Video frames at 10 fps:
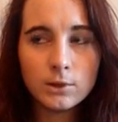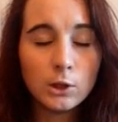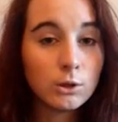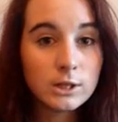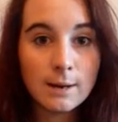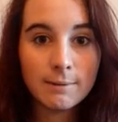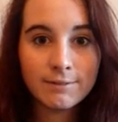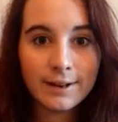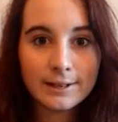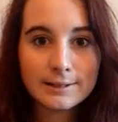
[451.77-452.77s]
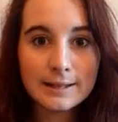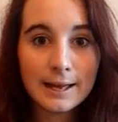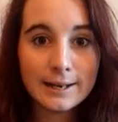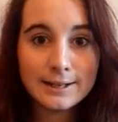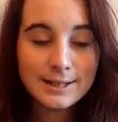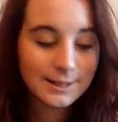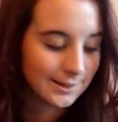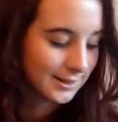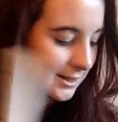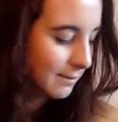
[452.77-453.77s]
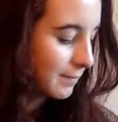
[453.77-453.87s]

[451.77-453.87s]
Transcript: long-term effects, and it doesn't.